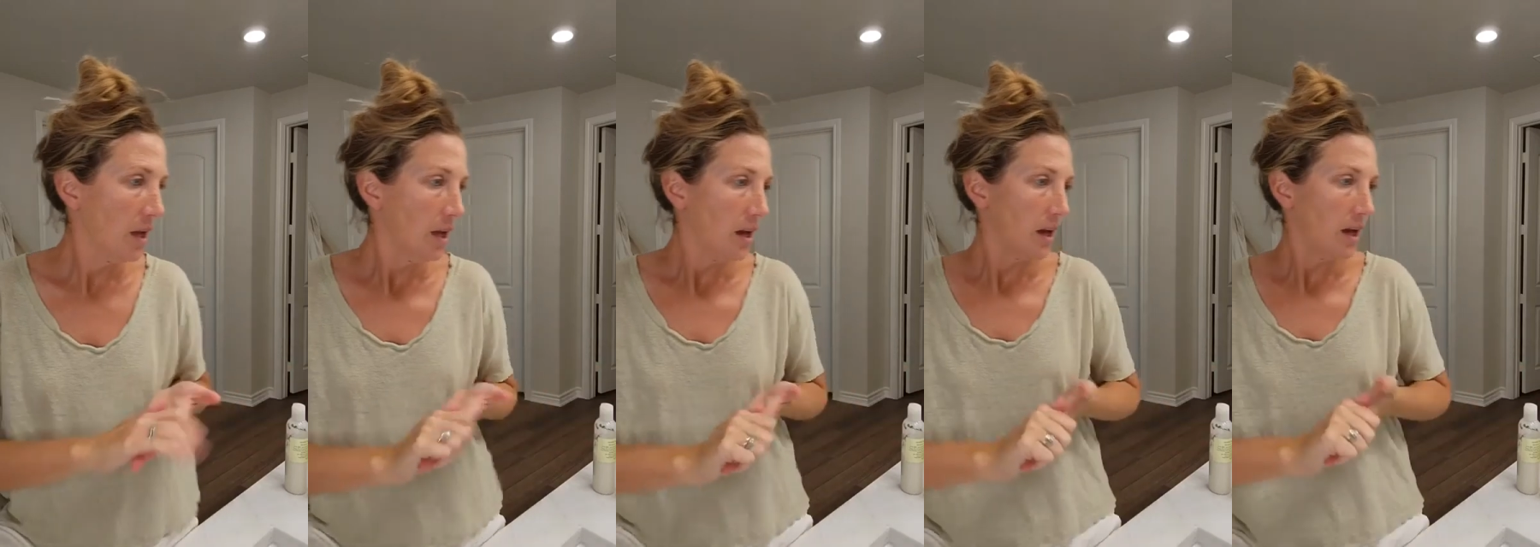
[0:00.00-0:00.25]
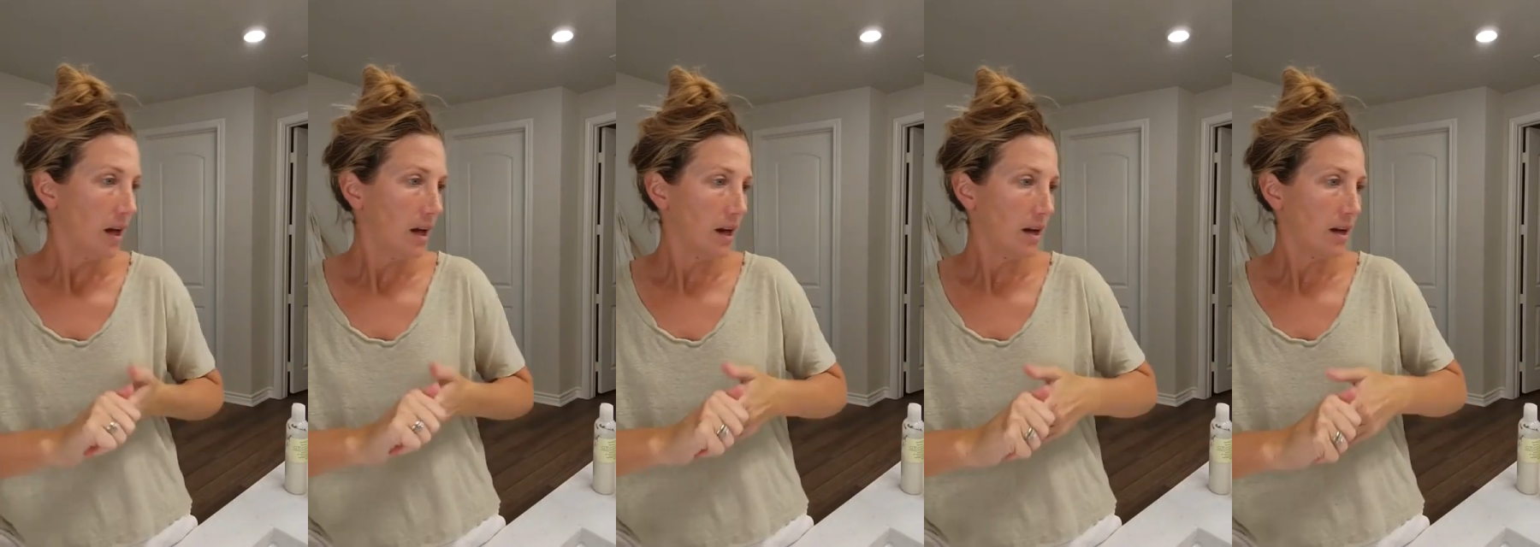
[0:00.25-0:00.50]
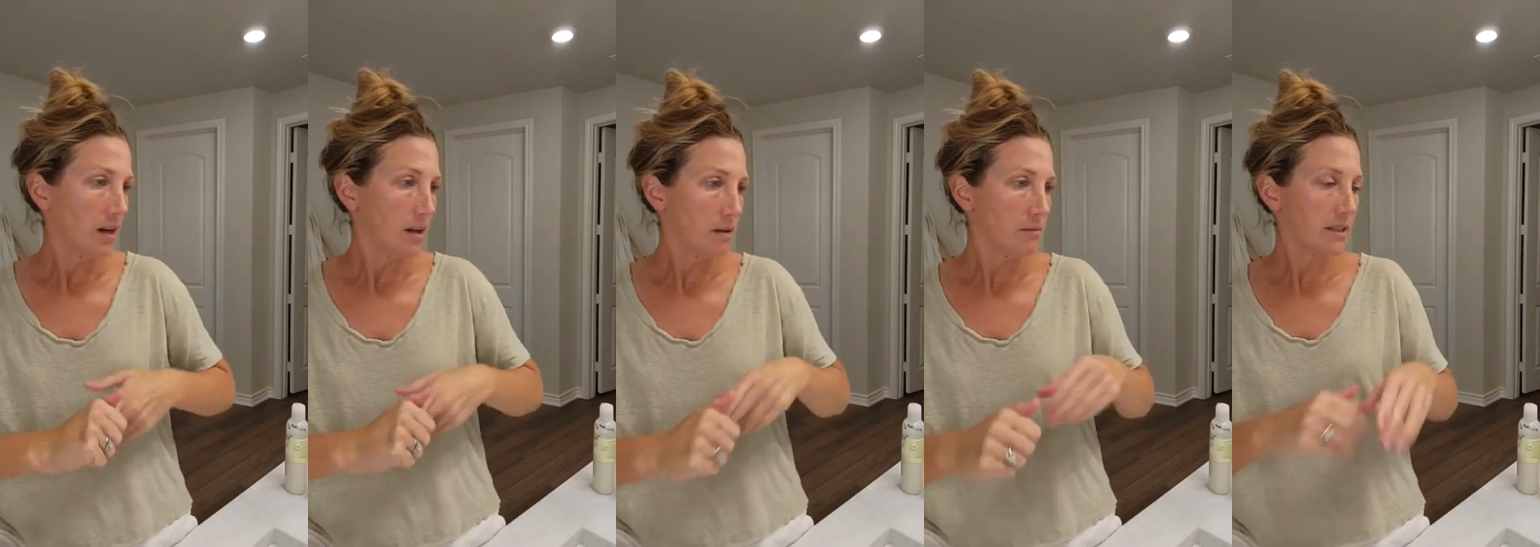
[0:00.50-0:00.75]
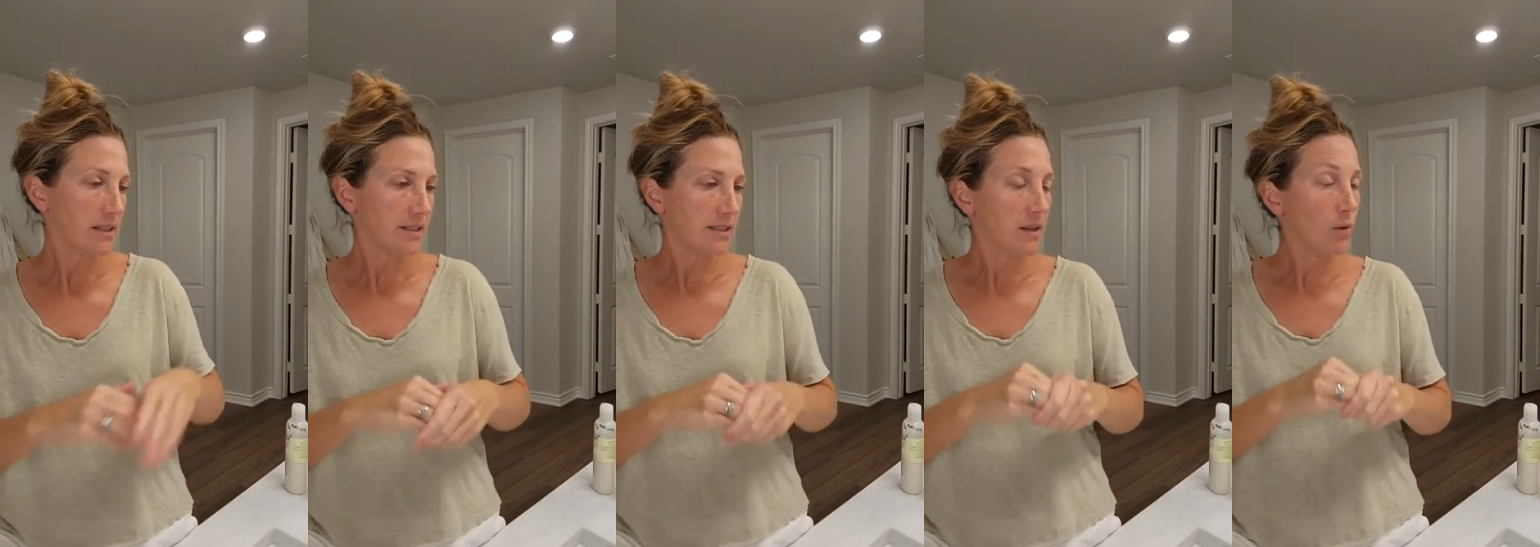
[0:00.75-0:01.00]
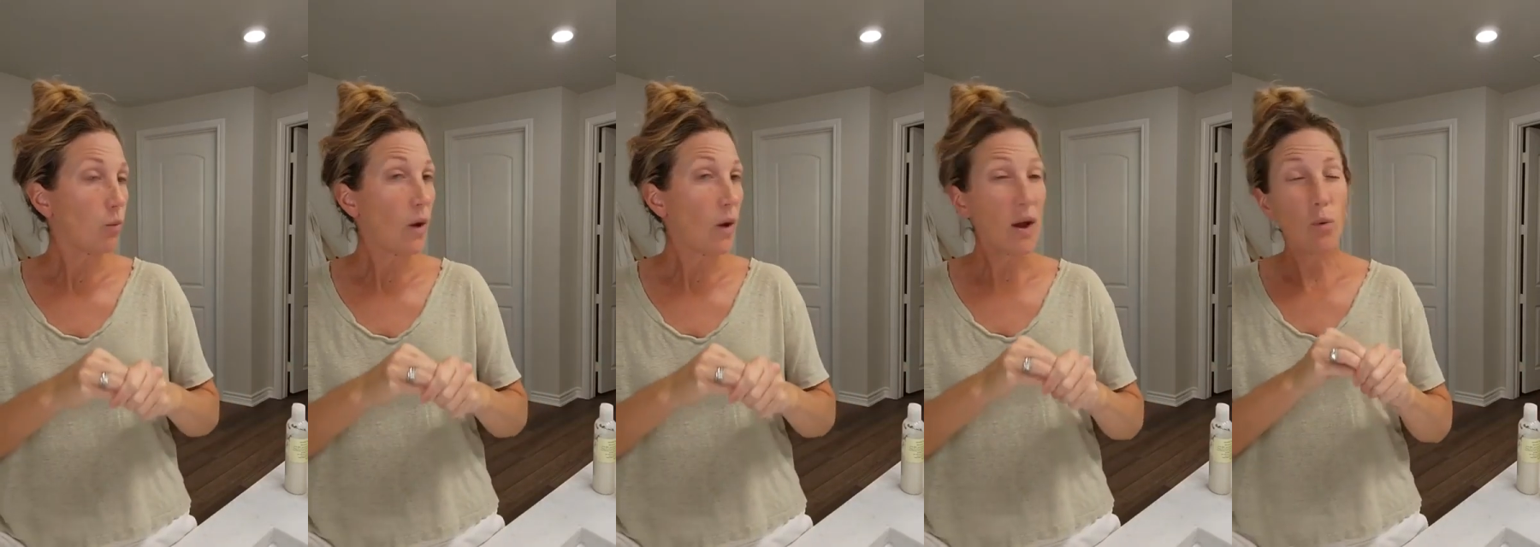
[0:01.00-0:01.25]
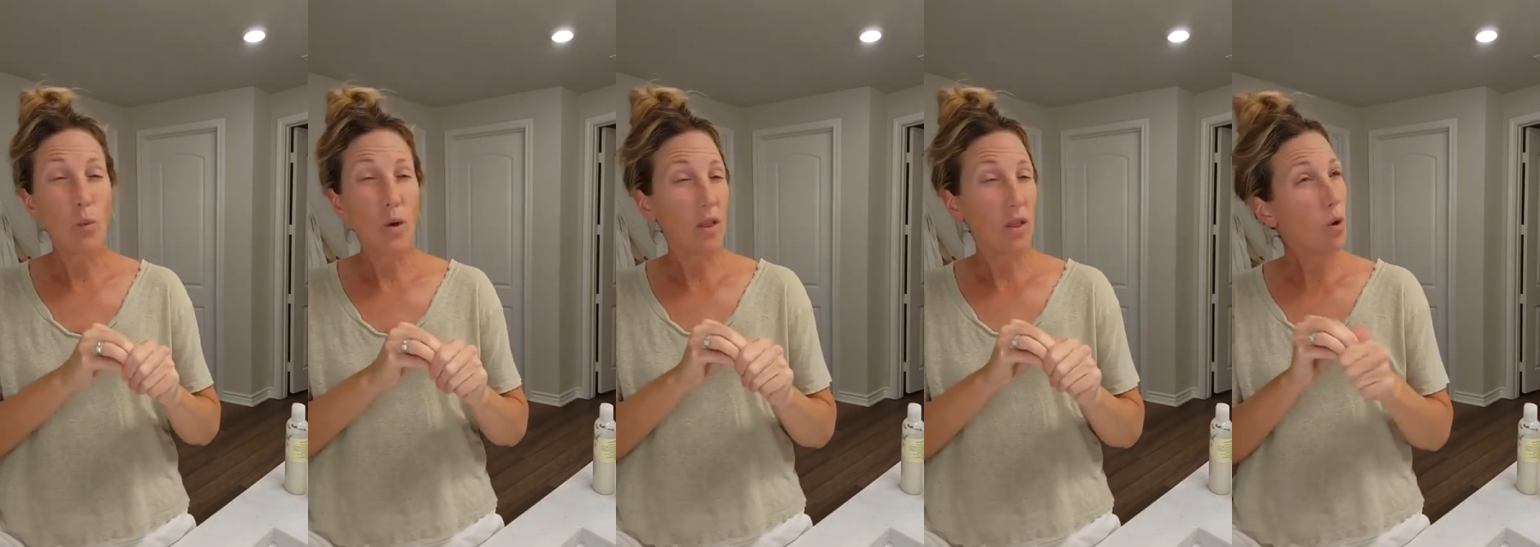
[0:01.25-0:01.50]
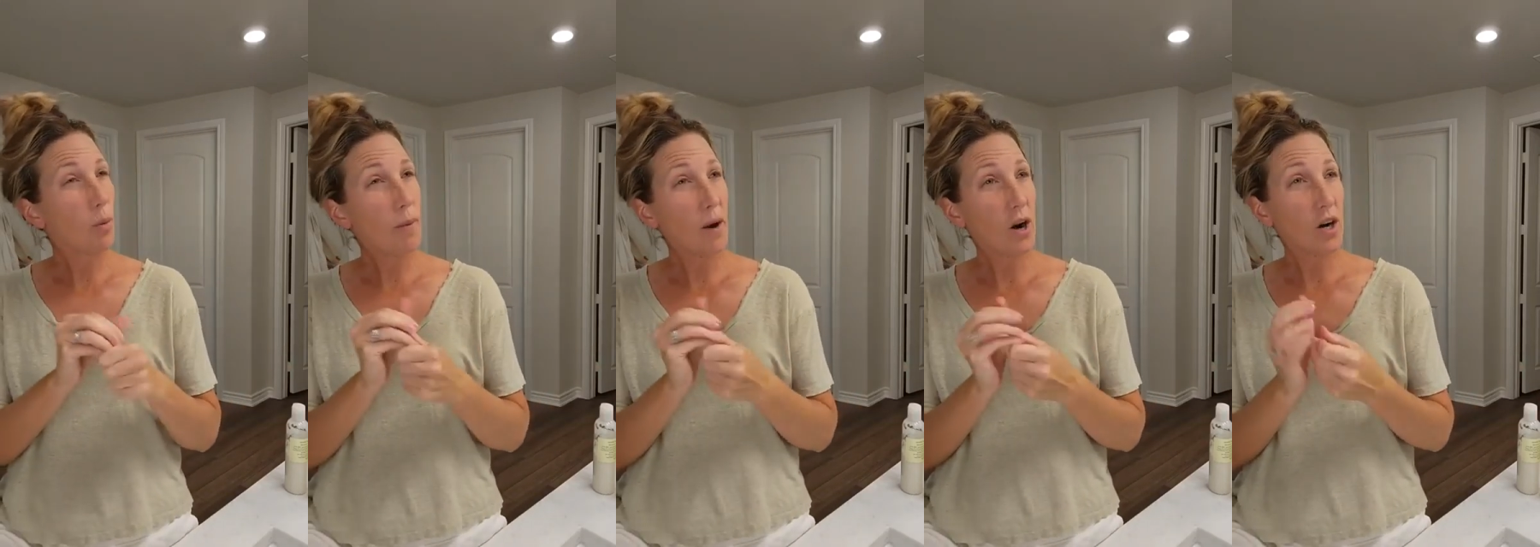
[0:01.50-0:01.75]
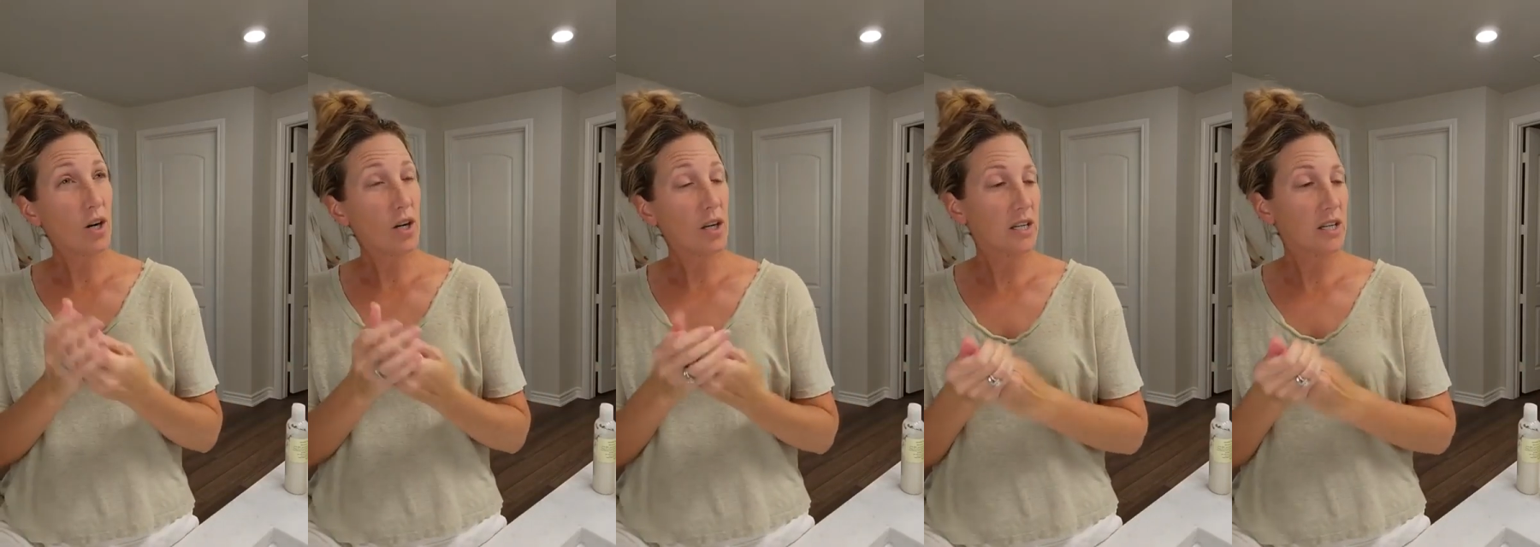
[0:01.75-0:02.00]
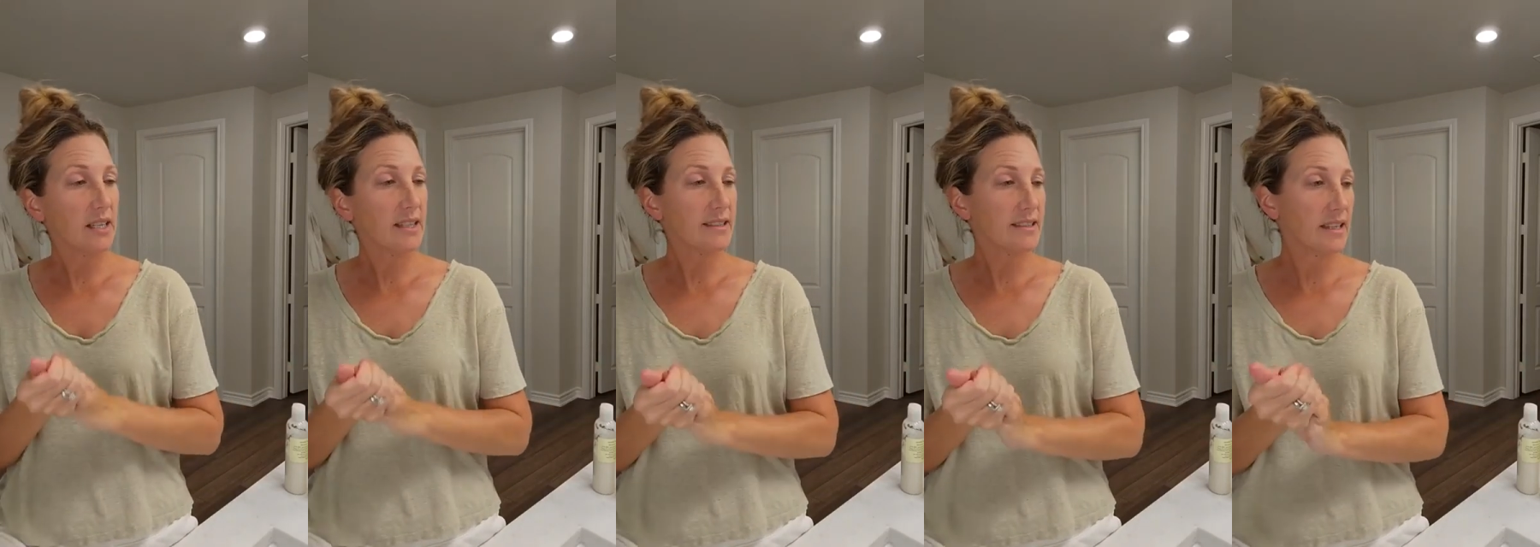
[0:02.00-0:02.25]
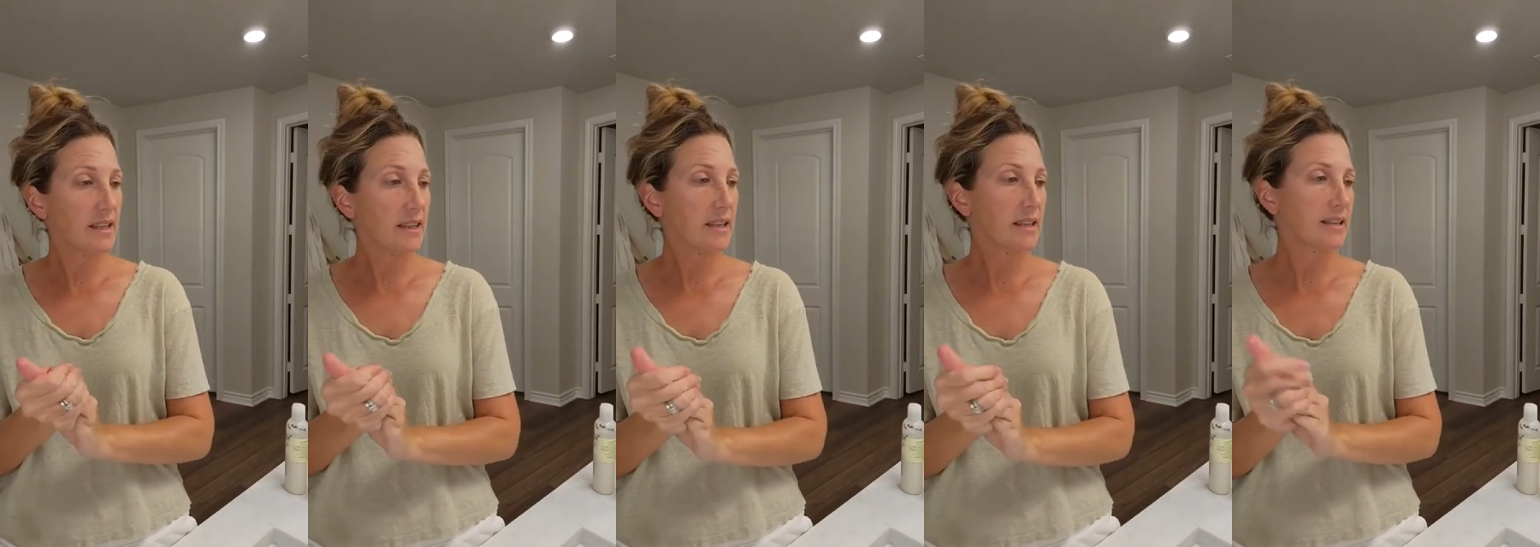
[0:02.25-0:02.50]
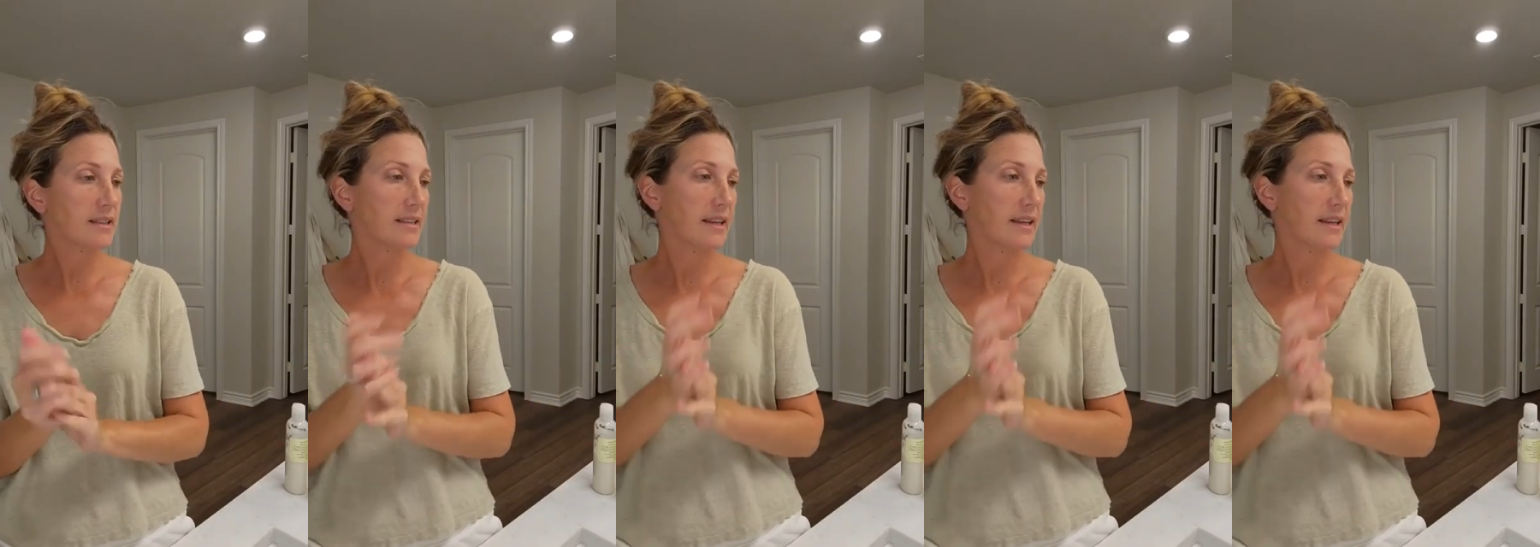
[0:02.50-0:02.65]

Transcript: Let's see, white willow bark is in this,